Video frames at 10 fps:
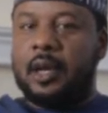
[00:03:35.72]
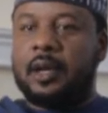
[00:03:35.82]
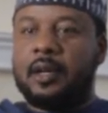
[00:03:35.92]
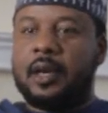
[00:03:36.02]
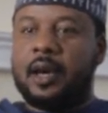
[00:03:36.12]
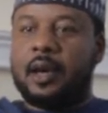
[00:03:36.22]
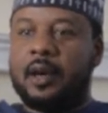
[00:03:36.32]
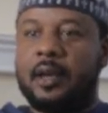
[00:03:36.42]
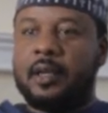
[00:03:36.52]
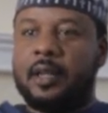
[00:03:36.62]
and
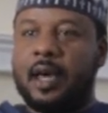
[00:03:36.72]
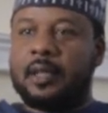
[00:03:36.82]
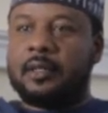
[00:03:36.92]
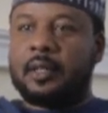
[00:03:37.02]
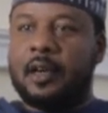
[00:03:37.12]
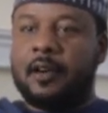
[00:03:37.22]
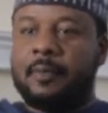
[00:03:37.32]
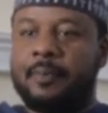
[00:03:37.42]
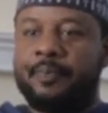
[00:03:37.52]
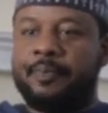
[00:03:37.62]
it has
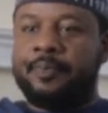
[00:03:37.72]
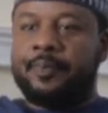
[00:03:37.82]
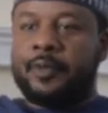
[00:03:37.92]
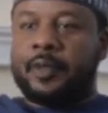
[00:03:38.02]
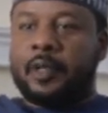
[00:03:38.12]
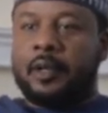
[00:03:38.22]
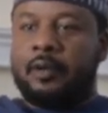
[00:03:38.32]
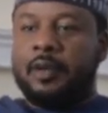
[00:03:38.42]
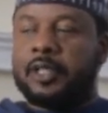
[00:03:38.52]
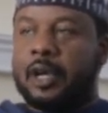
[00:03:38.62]

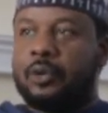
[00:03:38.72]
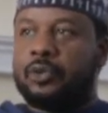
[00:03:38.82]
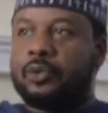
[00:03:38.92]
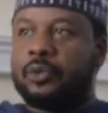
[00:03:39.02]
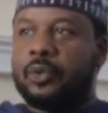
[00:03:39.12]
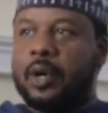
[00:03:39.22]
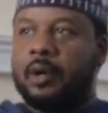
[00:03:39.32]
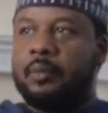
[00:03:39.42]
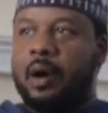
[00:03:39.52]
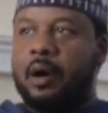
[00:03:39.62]
reached out to a
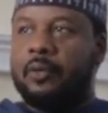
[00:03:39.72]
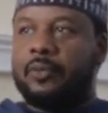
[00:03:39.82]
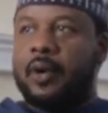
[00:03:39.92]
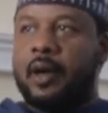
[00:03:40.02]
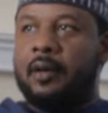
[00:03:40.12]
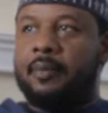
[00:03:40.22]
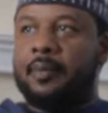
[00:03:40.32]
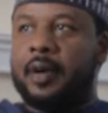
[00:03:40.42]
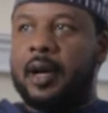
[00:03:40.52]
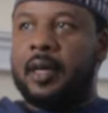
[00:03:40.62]
number of
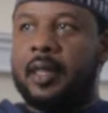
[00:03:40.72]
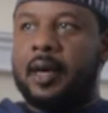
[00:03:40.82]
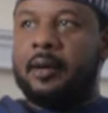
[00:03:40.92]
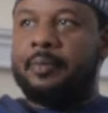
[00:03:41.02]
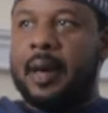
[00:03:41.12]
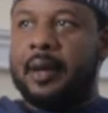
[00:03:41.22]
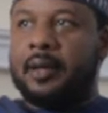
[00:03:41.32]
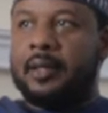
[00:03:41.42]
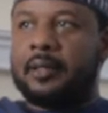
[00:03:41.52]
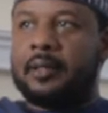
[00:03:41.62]
other
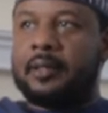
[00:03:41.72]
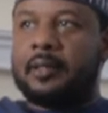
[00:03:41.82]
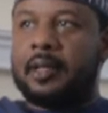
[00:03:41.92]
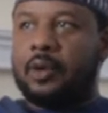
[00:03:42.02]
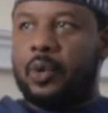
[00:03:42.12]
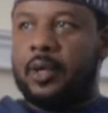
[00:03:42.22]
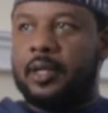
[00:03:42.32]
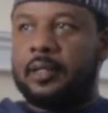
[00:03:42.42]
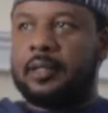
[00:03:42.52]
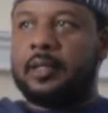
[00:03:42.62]
partners,
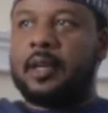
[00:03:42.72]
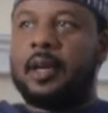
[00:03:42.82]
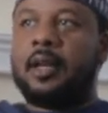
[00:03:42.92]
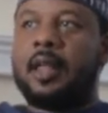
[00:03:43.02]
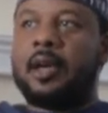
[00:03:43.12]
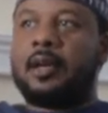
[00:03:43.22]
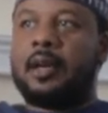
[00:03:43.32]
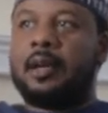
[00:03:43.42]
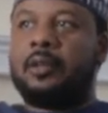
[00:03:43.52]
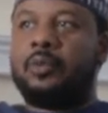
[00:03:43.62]
stakeholders, like
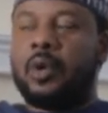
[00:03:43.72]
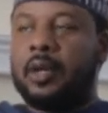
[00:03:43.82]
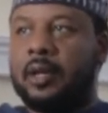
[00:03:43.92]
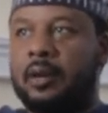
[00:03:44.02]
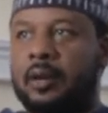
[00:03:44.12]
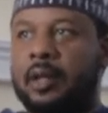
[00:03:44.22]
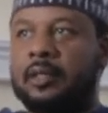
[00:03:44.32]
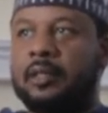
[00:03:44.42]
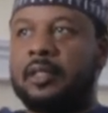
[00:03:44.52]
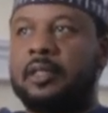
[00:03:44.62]
World Health
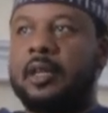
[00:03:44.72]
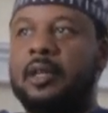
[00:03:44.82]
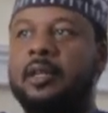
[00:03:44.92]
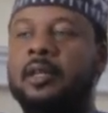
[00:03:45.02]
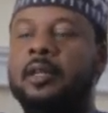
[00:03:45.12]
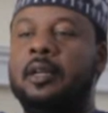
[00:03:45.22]
Organization,